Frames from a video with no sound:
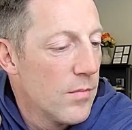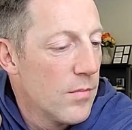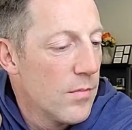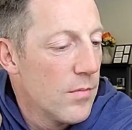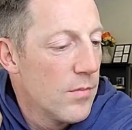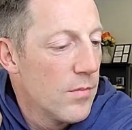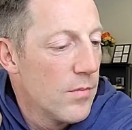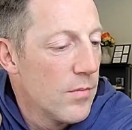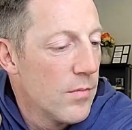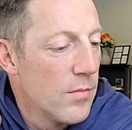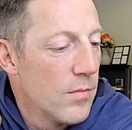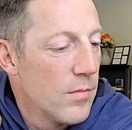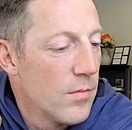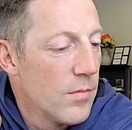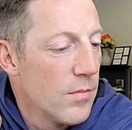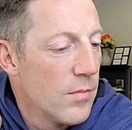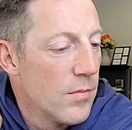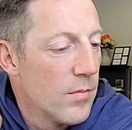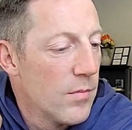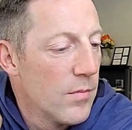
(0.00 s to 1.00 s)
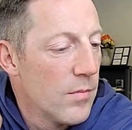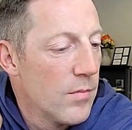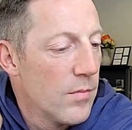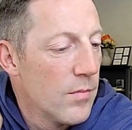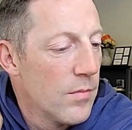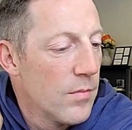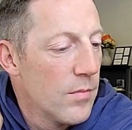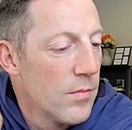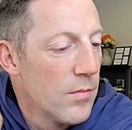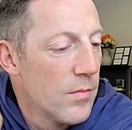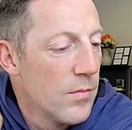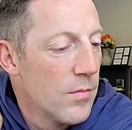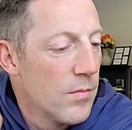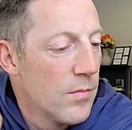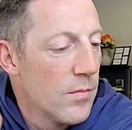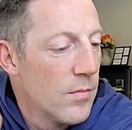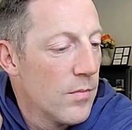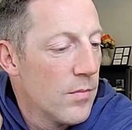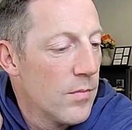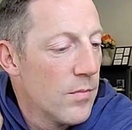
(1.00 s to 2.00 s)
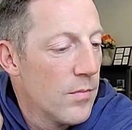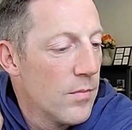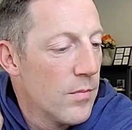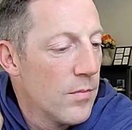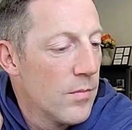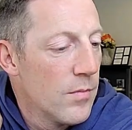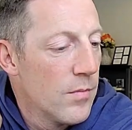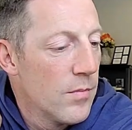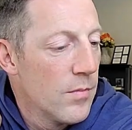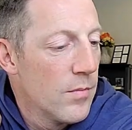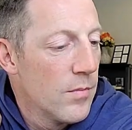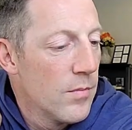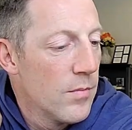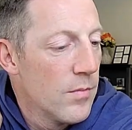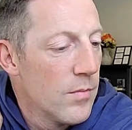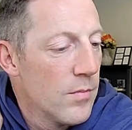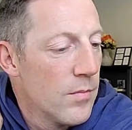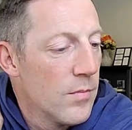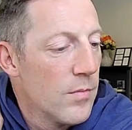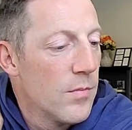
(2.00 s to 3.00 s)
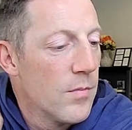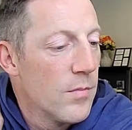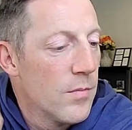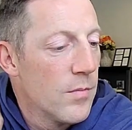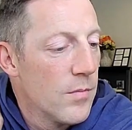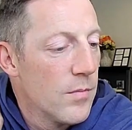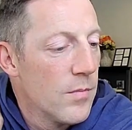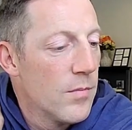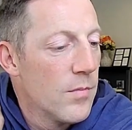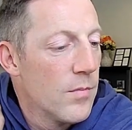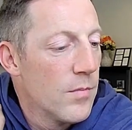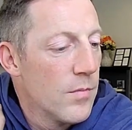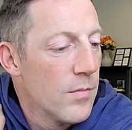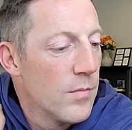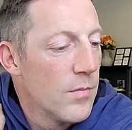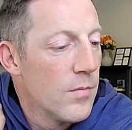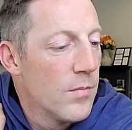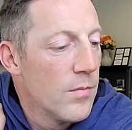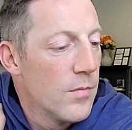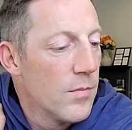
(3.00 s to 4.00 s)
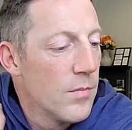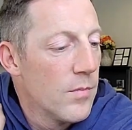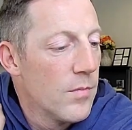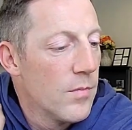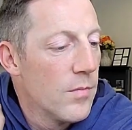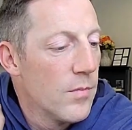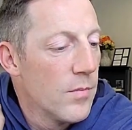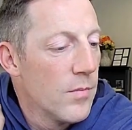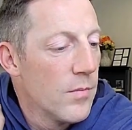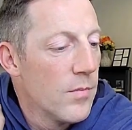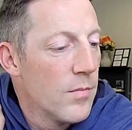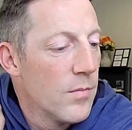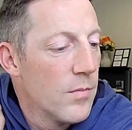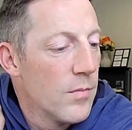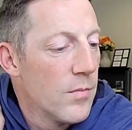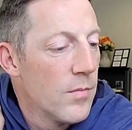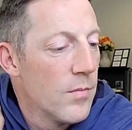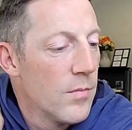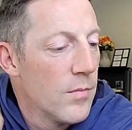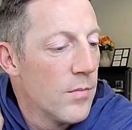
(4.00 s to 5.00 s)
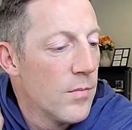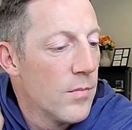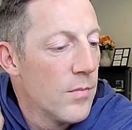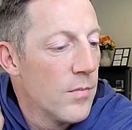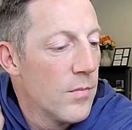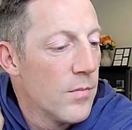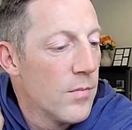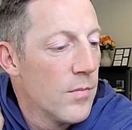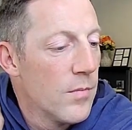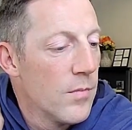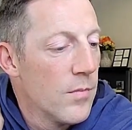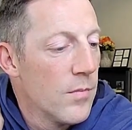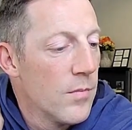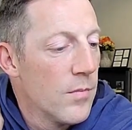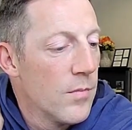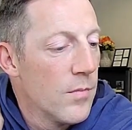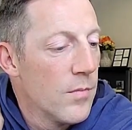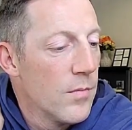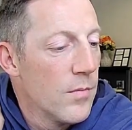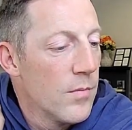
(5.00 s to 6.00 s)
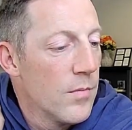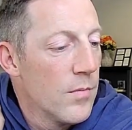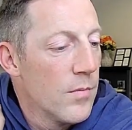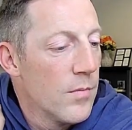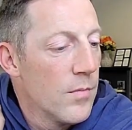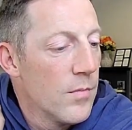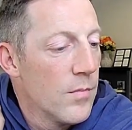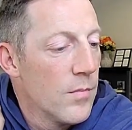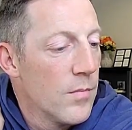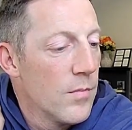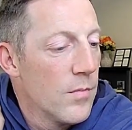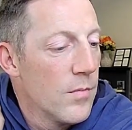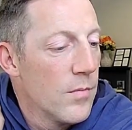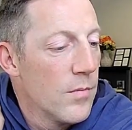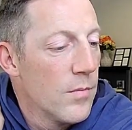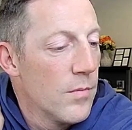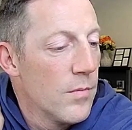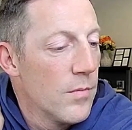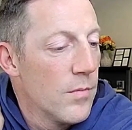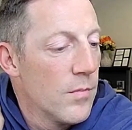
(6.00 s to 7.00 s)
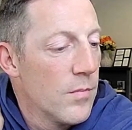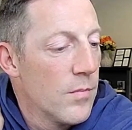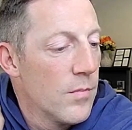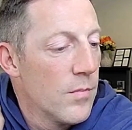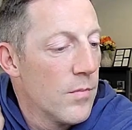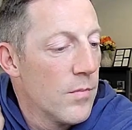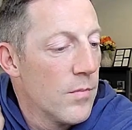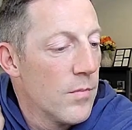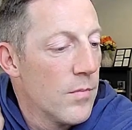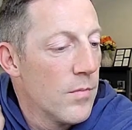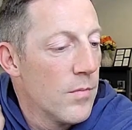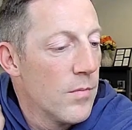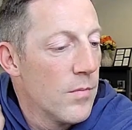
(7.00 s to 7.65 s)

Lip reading: (silent)